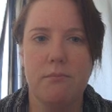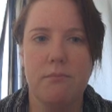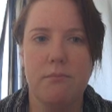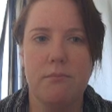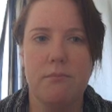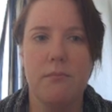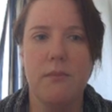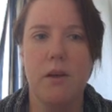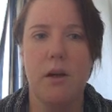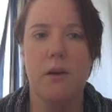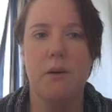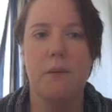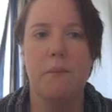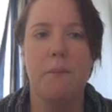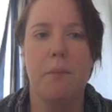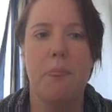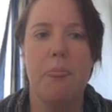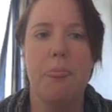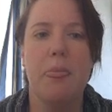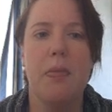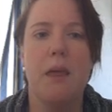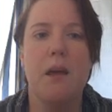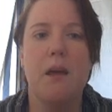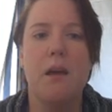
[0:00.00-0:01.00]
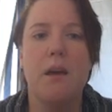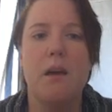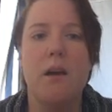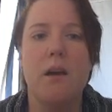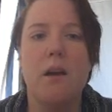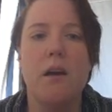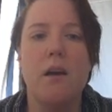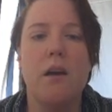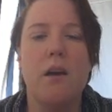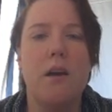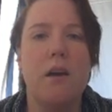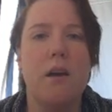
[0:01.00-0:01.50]
Now,
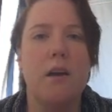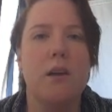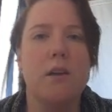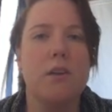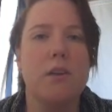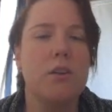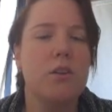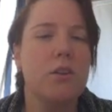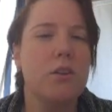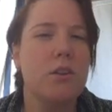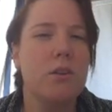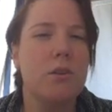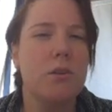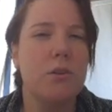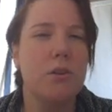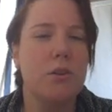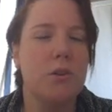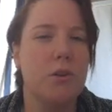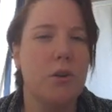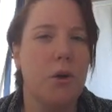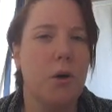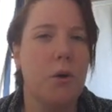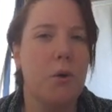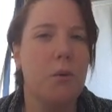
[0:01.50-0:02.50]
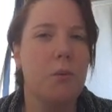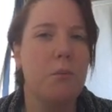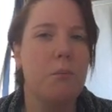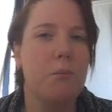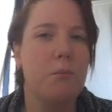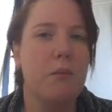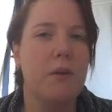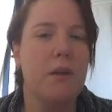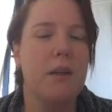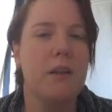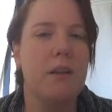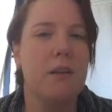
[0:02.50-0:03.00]
just so you know,
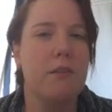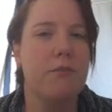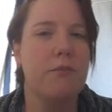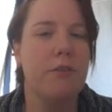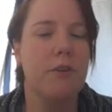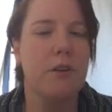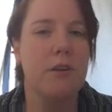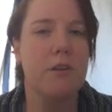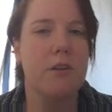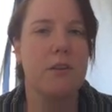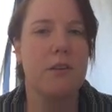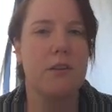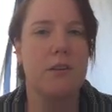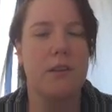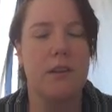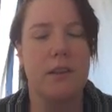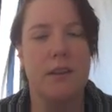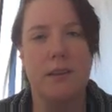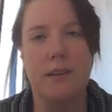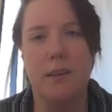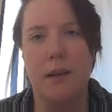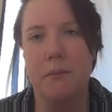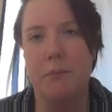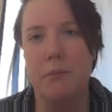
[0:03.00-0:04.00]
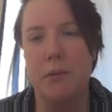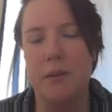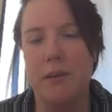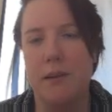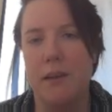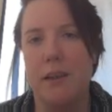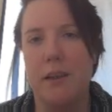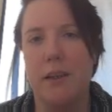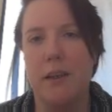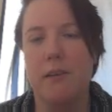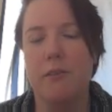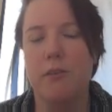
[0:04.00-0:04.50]
in the first examples
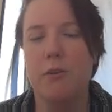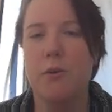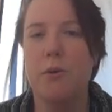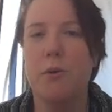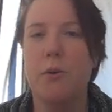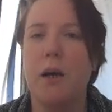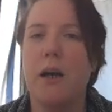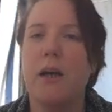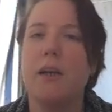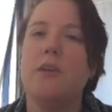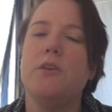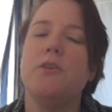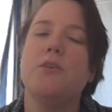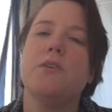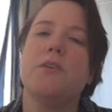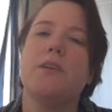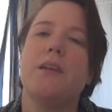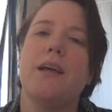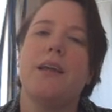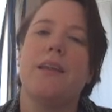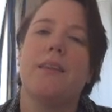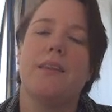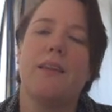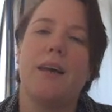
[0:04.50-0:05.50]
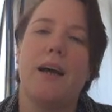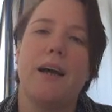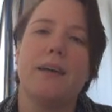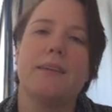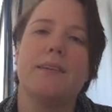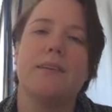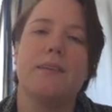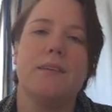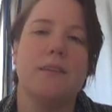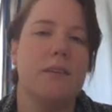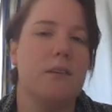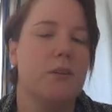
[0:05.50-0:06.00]
I gave you, I used
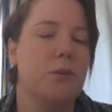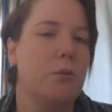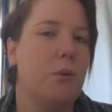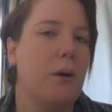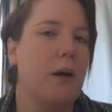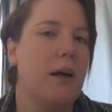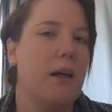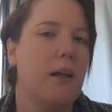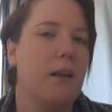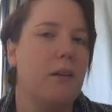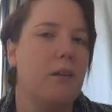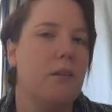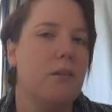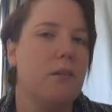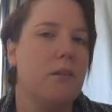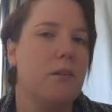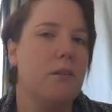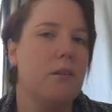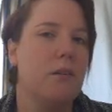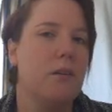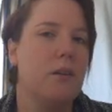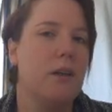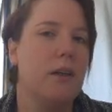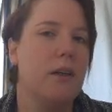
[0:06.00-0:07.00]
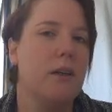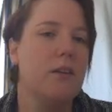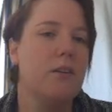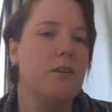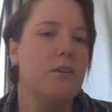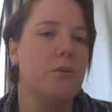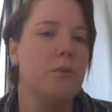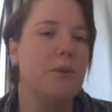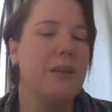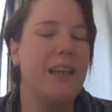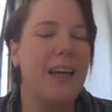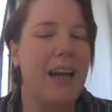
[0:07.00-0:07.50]
that as well. Okay,
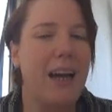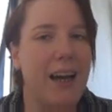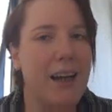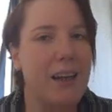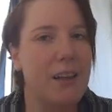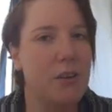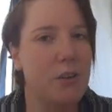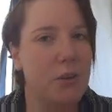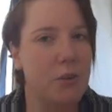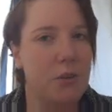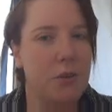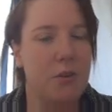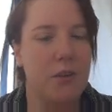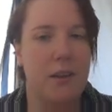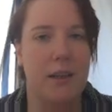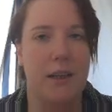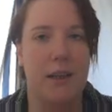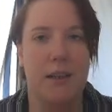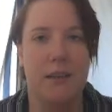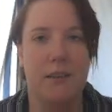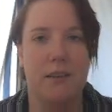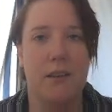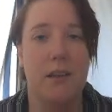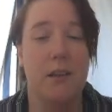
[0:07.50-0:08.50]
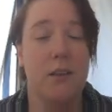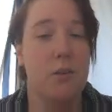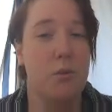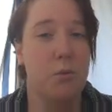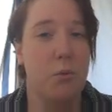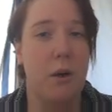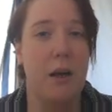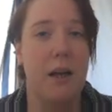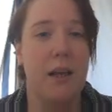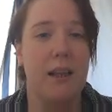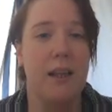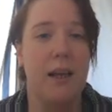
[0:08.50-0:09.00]
so we can use that as
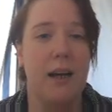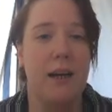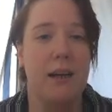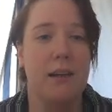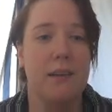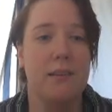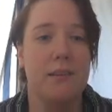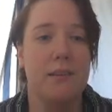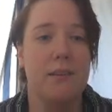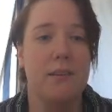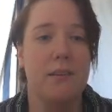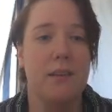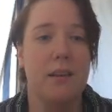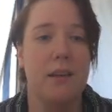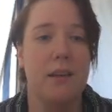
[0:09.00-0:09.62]
well as